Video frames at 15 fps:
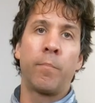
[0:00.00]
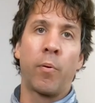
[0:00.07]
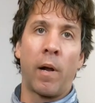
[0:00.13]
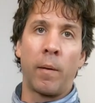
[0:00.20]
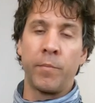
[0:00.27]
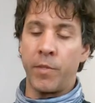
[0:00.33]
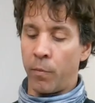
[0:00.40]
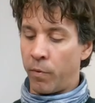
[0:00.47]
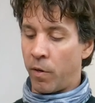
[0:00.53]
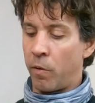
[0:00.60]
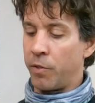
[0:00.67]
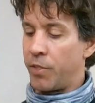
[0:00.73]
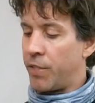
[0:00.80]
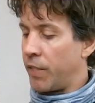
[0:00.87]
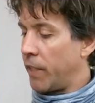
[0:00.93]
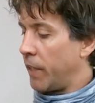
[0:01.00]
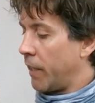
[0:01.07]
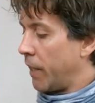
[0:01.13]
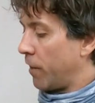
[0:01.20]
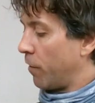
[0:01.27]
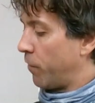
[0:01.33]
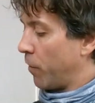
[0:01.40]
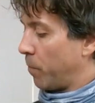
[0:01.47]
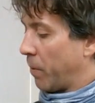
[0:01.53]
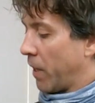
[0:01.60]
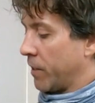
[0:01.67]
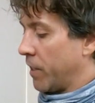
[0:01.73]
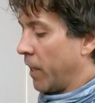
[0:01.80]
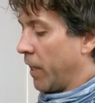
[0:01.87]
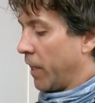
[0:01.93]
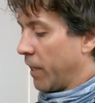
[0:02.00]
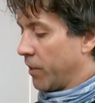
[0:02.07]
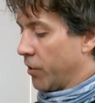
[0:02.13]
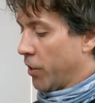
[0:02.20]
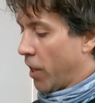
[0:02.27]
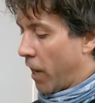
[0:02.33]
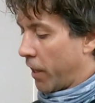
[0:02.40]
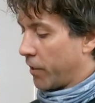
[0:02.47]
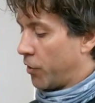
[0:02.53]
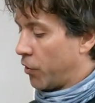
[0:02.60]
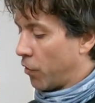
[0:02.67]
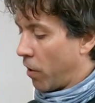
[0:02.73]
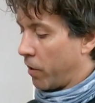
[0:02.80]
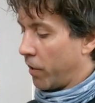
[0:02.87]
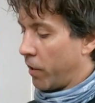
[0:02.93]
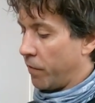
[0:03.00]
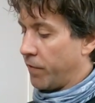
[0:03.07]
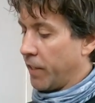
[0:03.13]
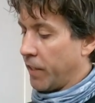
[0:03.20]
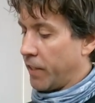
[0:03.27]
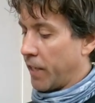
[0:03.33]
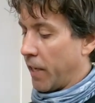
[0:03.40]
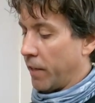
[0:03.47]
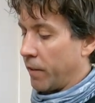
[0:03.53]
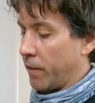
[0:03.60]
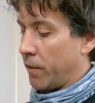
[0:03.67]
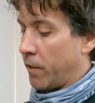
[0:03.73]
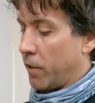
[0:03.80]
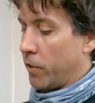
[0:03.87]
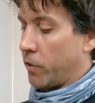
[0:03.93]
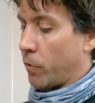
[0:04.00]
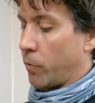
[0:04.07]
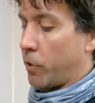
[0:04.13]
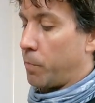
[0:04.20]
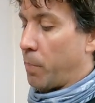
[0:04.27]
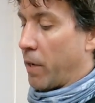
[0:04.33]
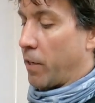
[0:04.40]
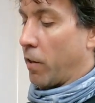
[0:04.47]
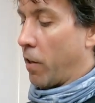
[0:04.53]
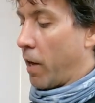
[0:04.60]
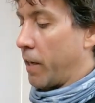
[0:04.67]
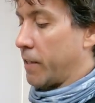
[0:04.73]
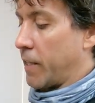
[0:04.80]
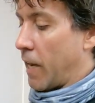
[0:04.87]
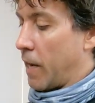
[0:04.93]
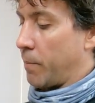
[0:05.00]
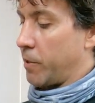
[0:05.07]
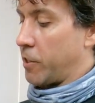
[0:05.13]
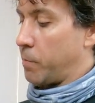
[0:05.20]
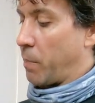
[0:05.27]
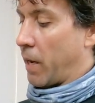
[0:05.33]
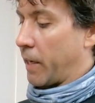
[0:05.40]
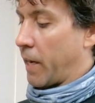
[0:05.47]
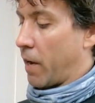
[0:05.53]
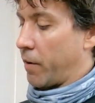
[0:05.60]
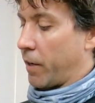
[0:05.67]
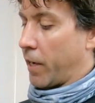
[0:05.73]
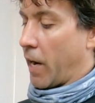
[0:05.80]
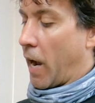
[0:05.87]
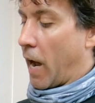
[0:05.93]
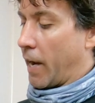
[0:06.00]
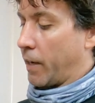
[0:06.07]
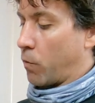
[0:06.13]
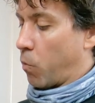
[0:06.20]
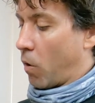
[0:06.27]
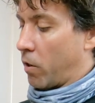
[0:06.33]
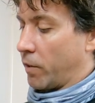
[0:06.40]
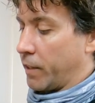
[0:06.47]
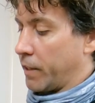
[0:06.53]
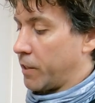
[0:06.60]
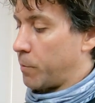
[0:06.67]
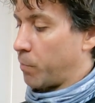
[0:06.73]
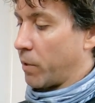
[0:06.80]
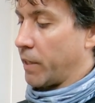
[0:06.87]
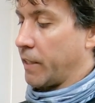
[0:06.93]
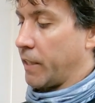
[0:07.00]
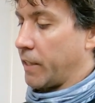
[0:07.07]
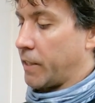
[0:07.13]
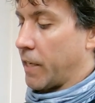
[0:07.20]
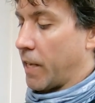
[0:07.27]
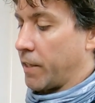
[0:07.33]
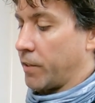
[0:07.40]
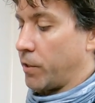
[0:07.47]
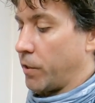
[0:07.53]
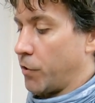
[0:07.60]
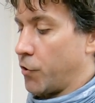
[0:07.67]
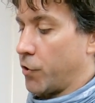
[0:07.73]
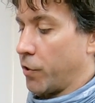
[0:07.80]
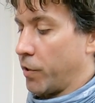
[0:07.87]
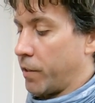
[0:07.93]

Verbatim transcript: problems that we always see in the foot pegs is not a strong enough detent. So we spend a lot of time to spec out a high quality spring detent to ensure